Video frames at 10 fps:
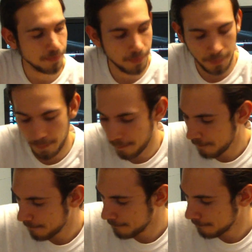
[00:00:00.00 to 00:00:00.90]

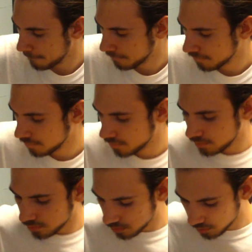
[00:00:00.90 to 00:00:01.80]

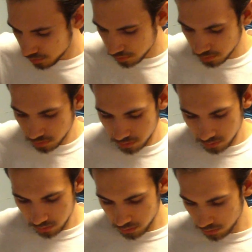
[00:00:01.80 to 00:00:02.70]

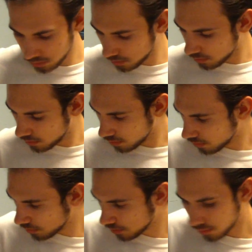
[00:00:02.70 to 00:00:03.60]

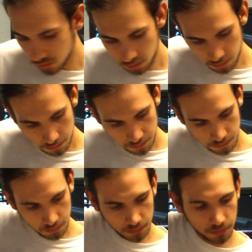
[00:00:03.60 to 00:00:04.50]

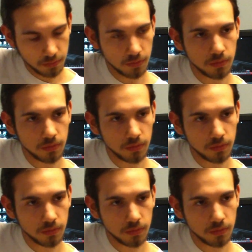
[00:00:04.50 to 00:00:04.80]
[no speech]